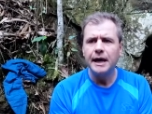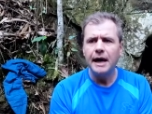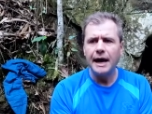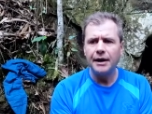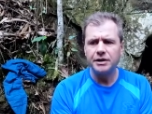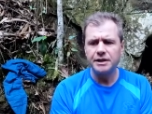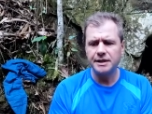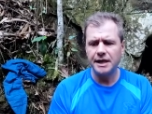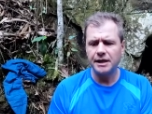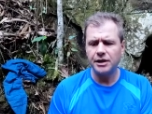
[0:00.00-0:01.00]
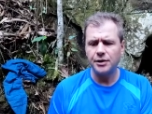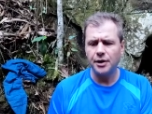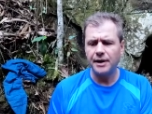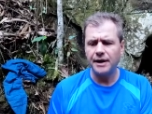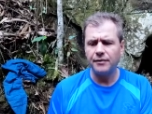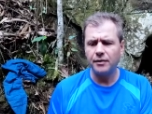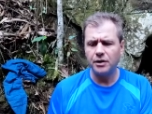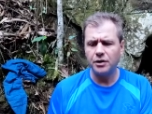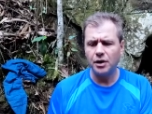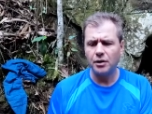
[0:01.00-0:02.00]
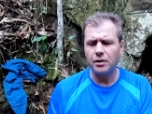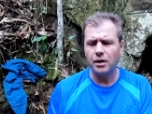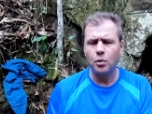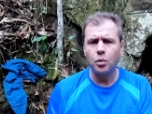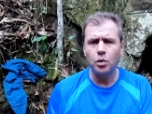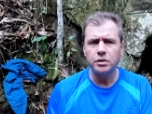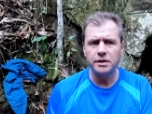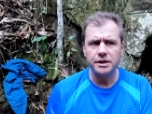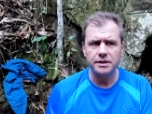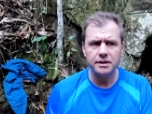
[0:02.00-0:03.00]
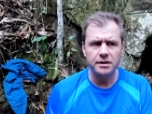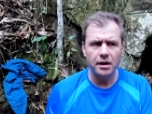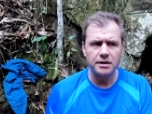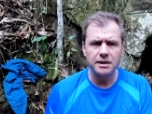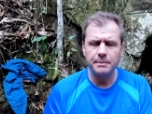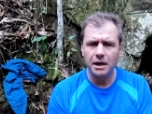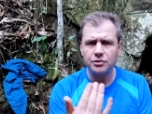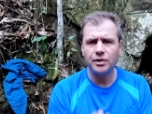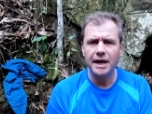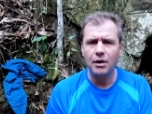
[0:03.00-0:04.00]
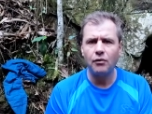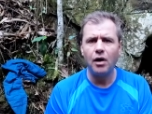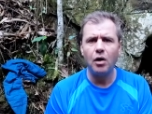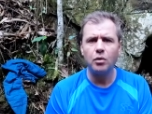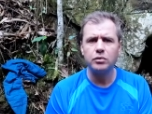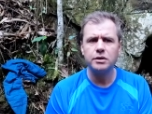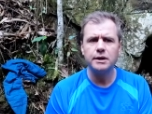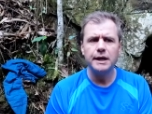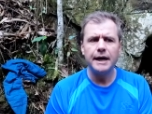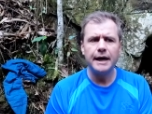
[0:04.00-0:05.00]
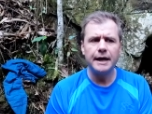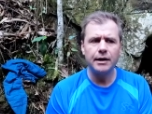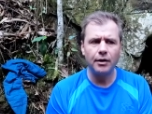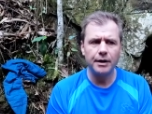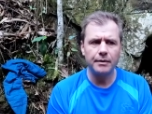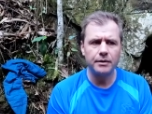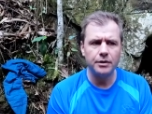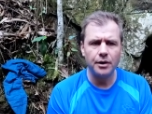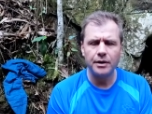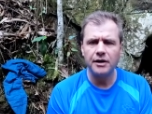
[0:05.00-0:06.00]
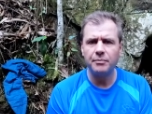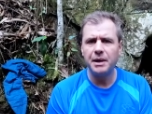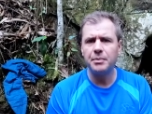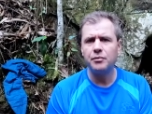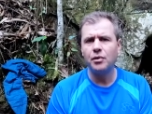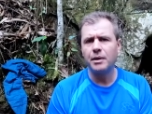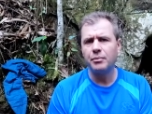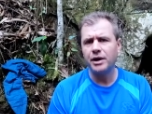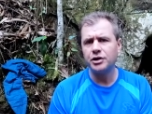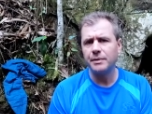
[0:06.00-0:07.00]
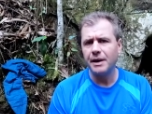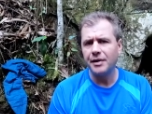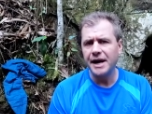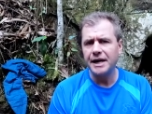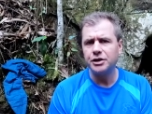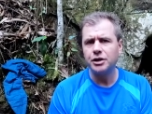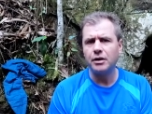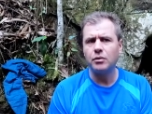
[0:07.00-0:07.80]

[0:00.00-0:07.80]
And I just think that, if, water just starts spluttering out of holes, it can give people the wrong impression about nature.